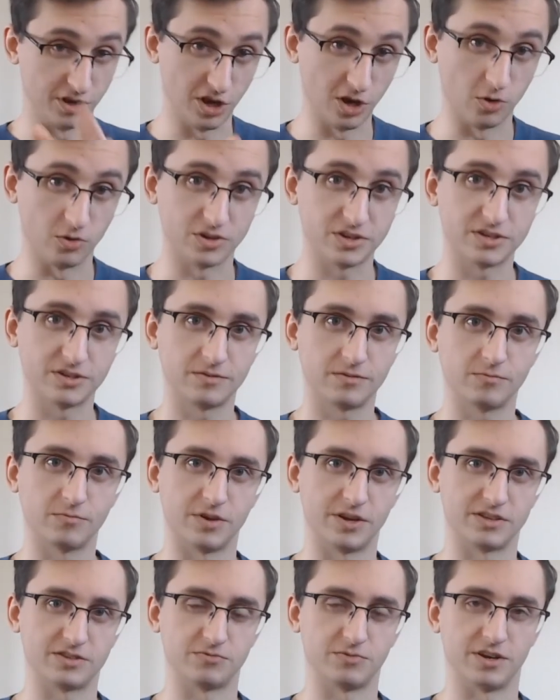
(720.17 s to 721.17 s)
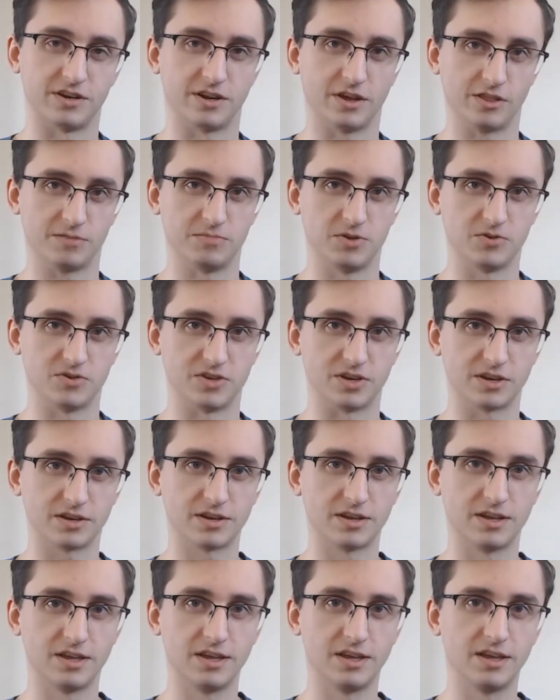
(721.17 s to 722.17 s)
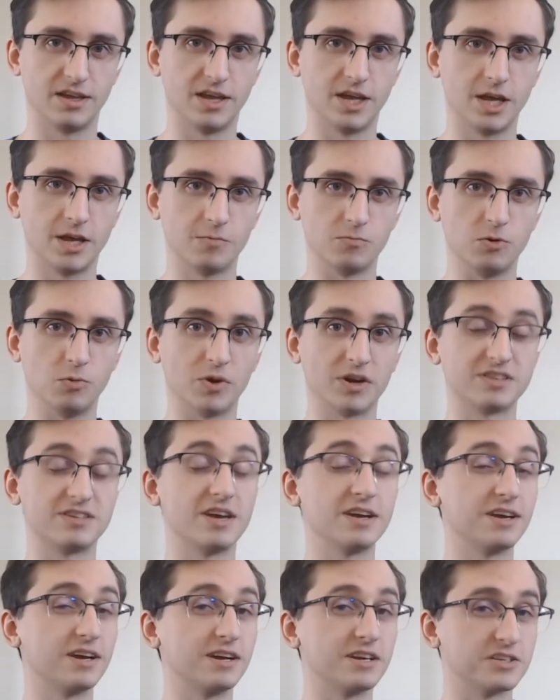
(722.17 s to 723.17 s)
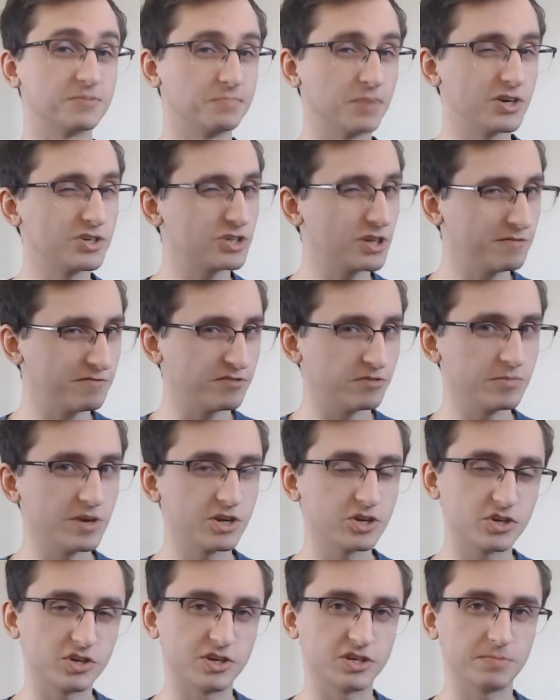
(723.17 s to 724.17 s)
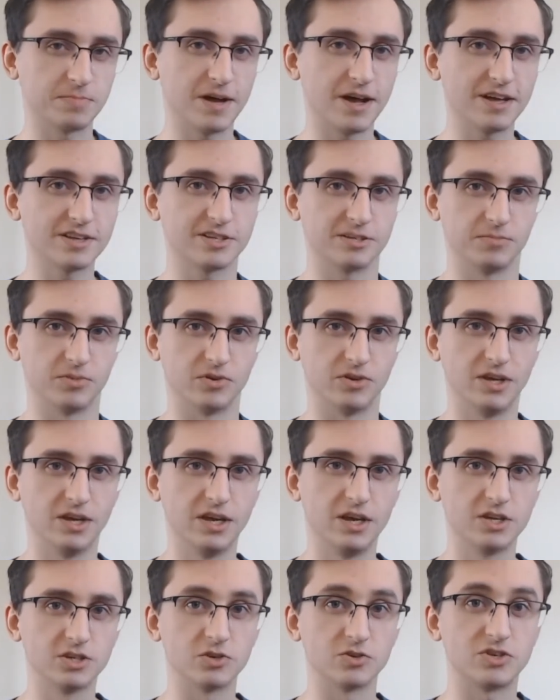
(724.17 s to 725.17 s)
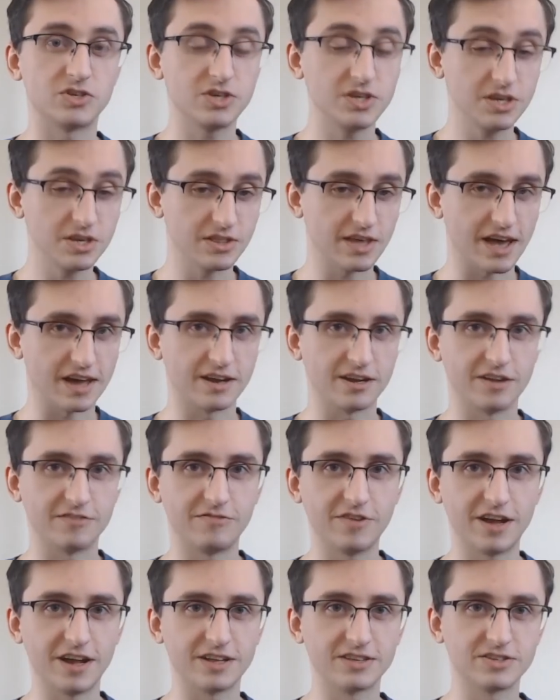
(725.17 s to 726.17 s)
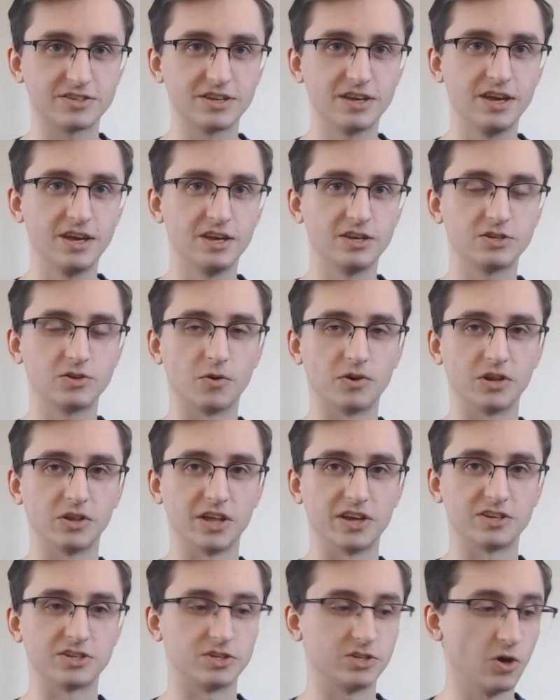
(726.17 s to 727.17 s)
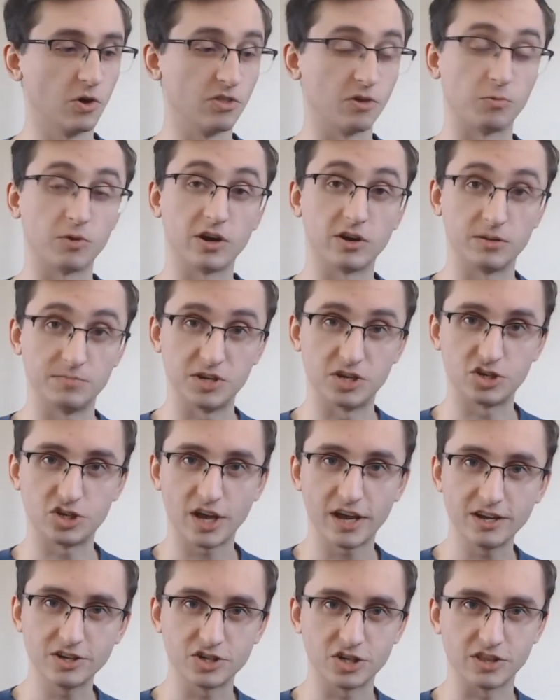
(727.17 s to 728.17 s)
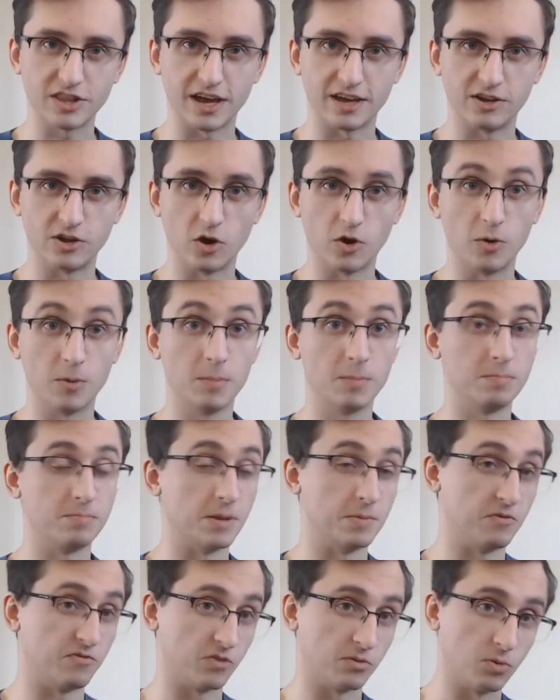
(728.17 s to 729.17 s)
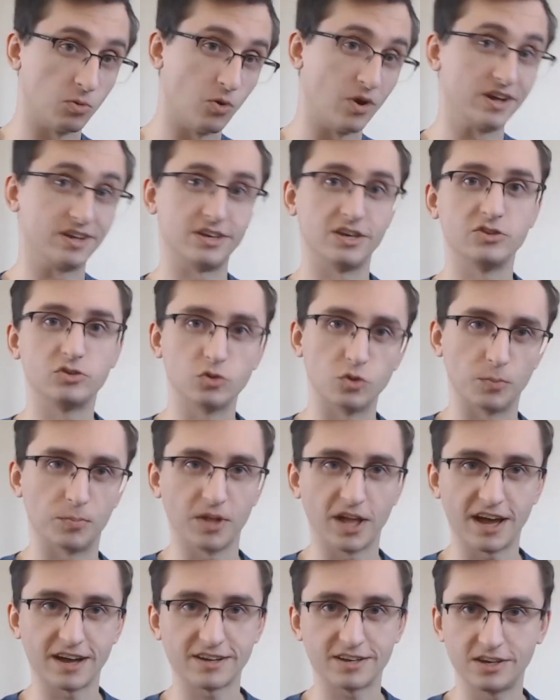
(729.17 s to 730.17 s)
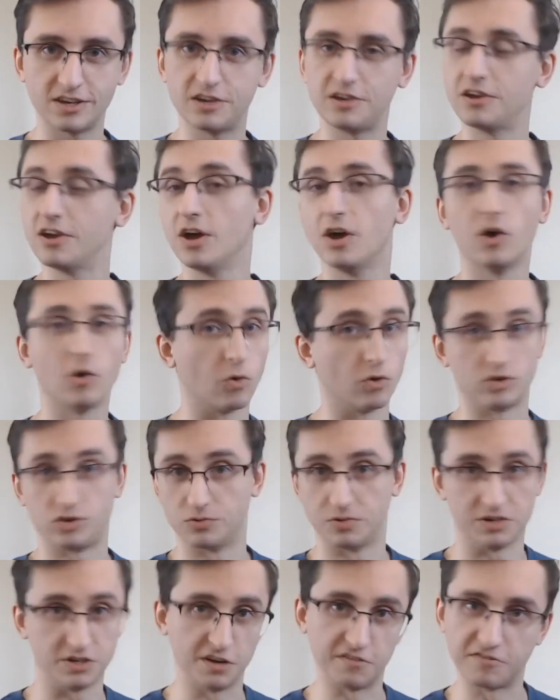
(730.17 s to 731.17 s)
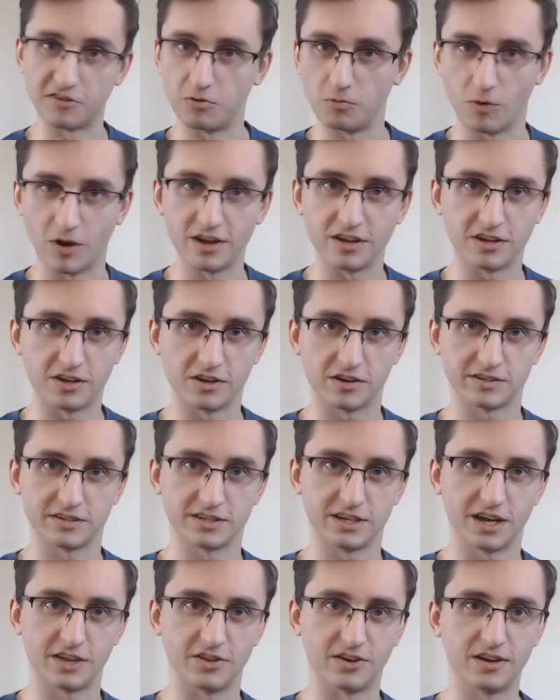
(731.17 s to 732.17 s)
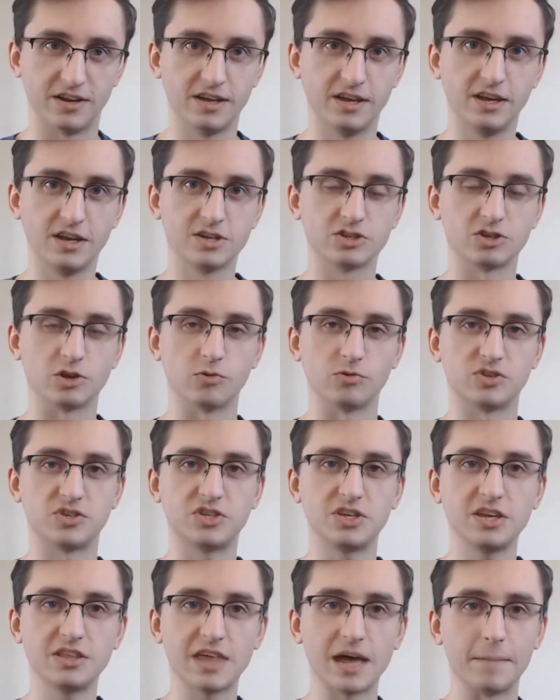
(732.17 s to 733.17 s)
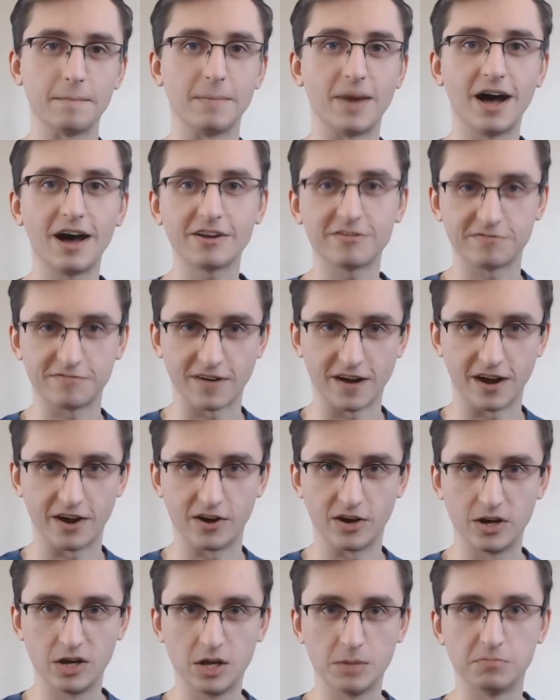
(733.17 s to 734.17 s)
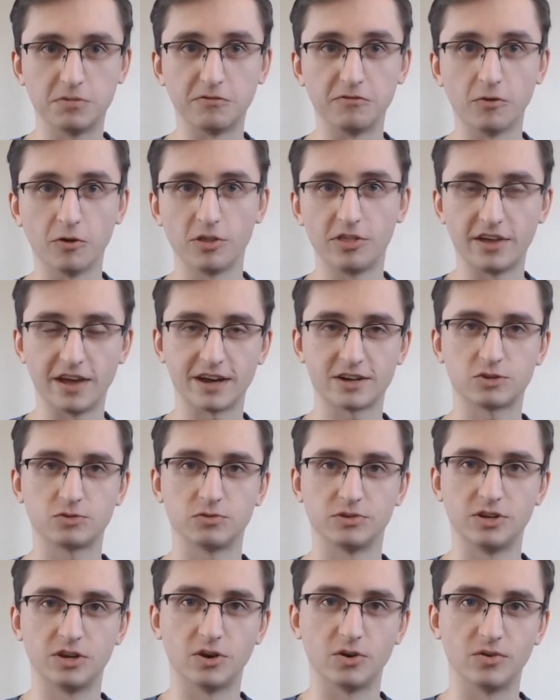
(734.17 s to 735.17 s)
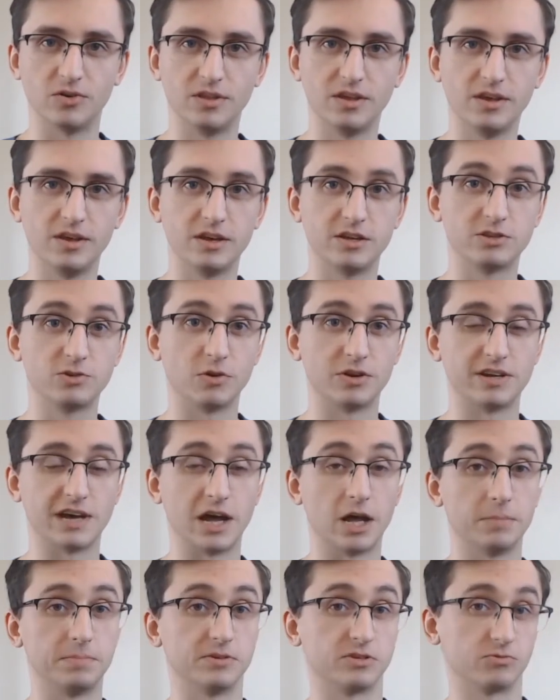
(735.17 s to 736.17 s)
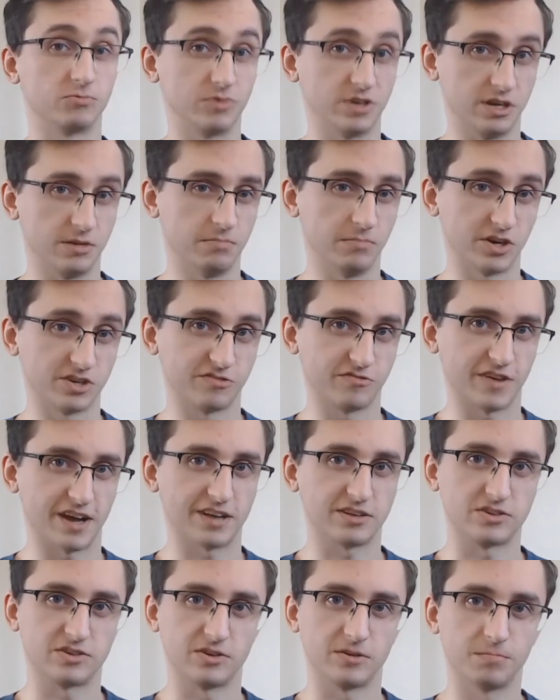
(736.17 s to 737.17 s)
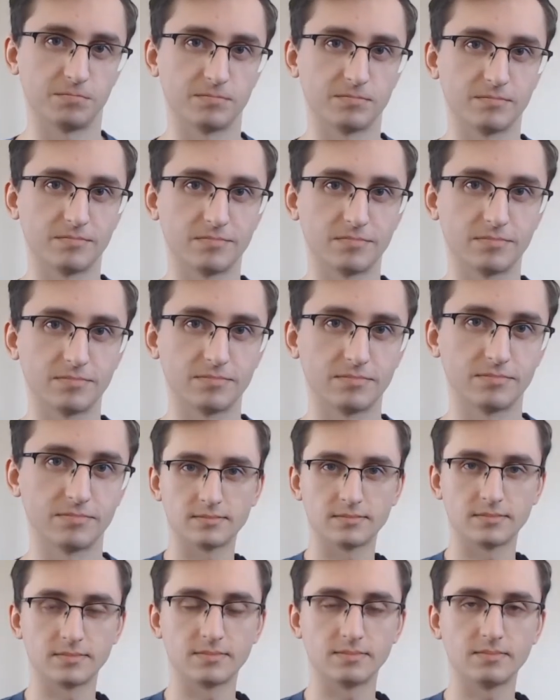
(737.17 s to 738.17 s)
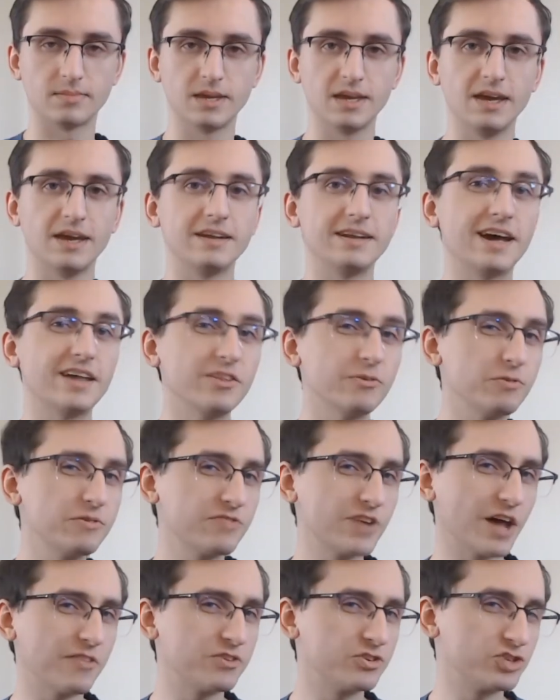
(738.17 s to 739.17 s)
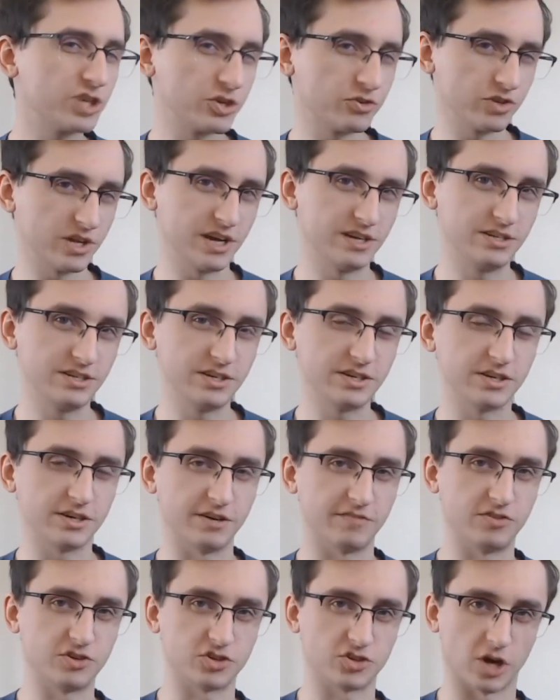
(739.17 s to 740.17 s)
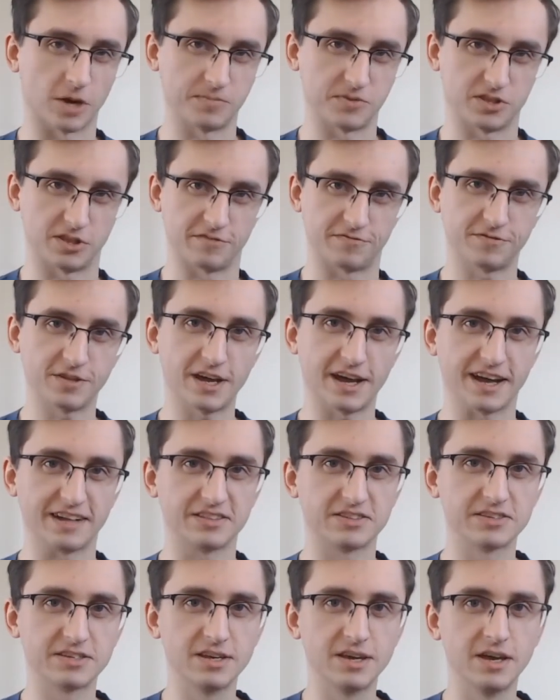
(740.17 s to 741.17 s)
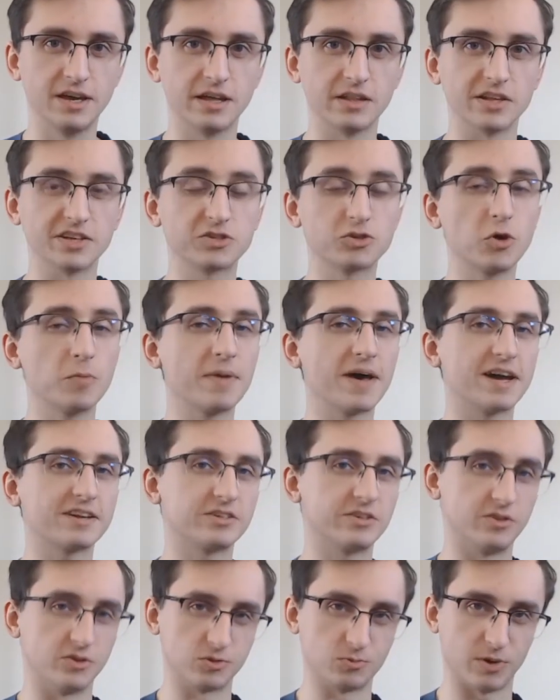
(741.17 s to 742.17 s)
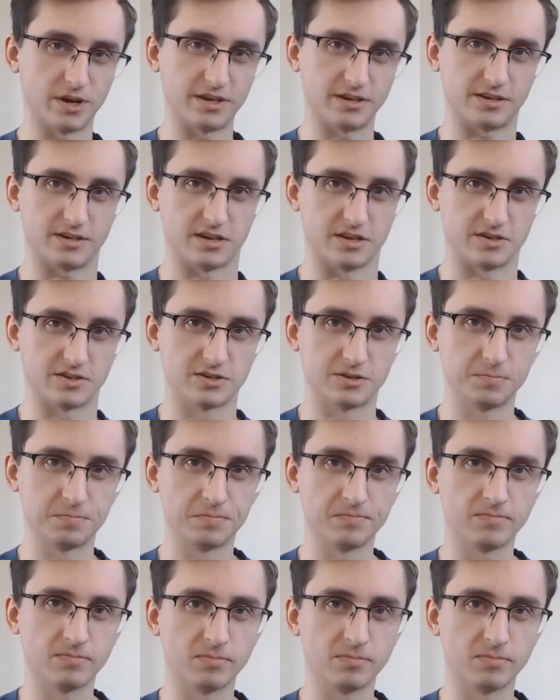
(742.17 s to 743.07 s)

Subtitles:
the note when it's written on the music. We want to take in as much information as possible, so seeing that in advance is going to let us know that we're going to be changing that note, maybe from a white key to a black key, or to a different white key altogether. So seeing that modifier before the actual note is going to help us read much faster. Now that we've got the general idea of the sharps and the flats, let's go back to those white keys.